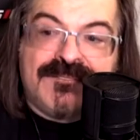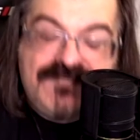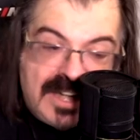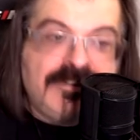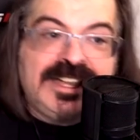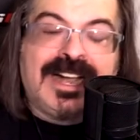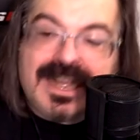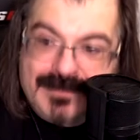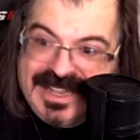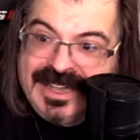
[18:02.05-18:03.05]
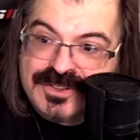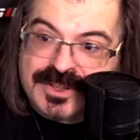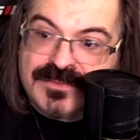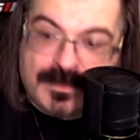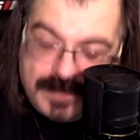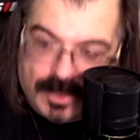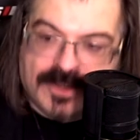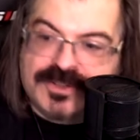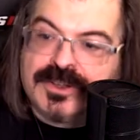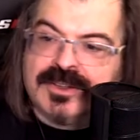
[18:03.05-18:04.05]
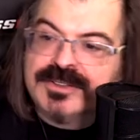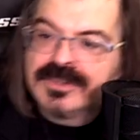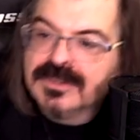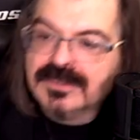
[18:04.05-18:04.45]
is a very common answer from porn stars.